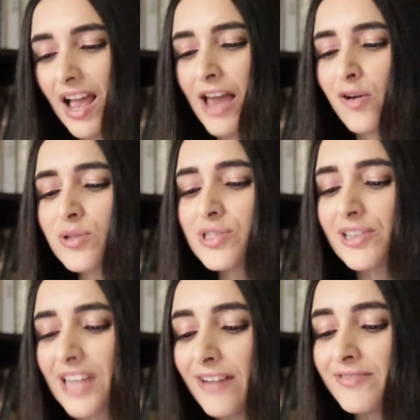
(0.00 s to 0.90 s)
I
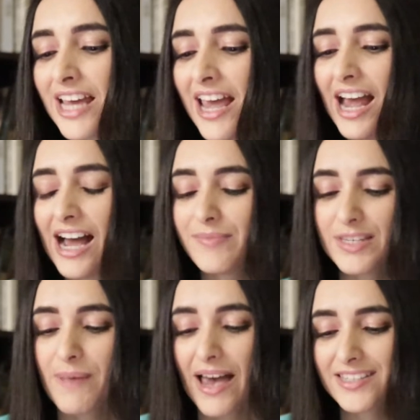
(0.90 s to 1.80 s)
also loved um,
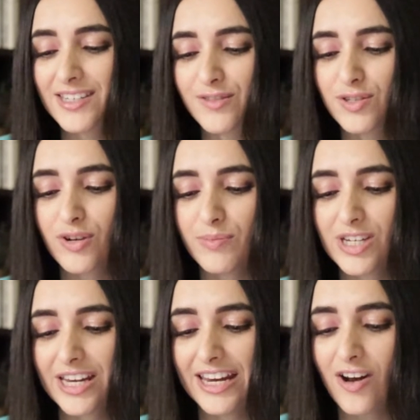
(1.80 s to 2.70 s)
this passage of
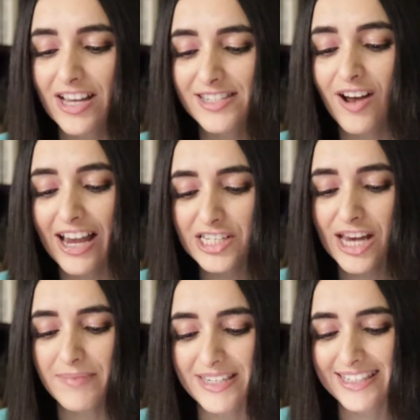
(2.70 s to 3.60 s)
scripture in Isaiah
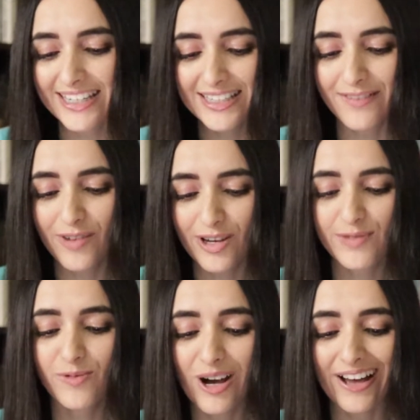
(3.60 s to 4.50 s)
chapter 6 and
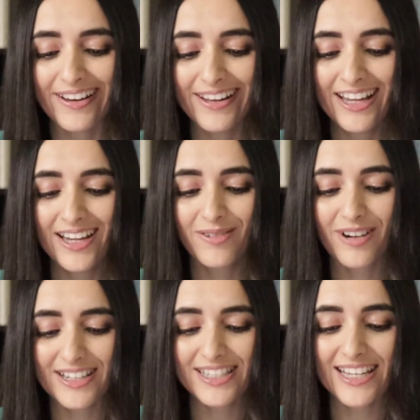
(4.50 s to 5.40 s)
verse 1,
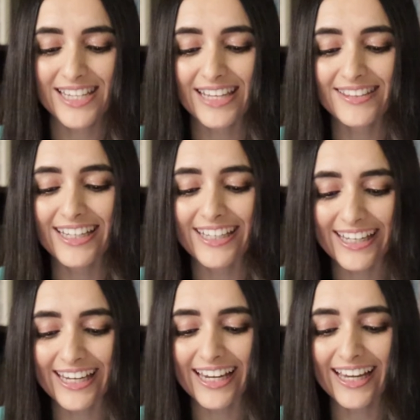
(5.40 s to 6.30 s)
where it says, In the
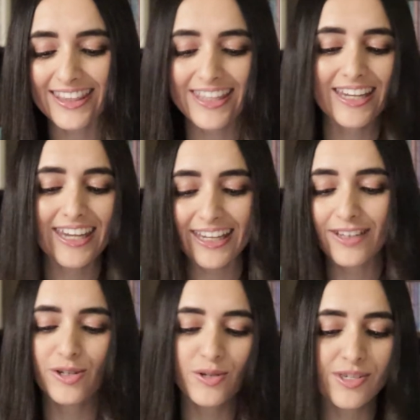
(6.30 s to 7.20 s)
year that
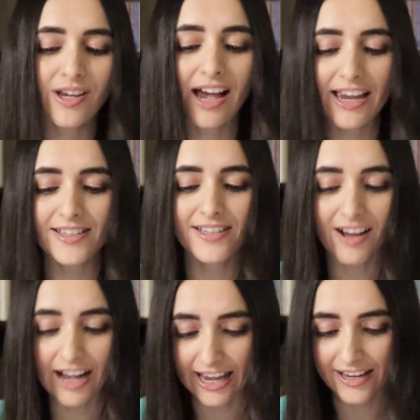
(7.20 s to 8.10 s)
King Uzziah
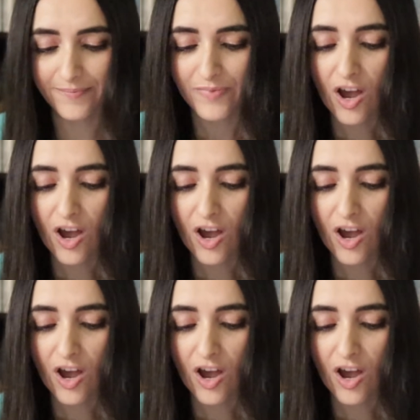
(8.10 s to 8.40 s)
died,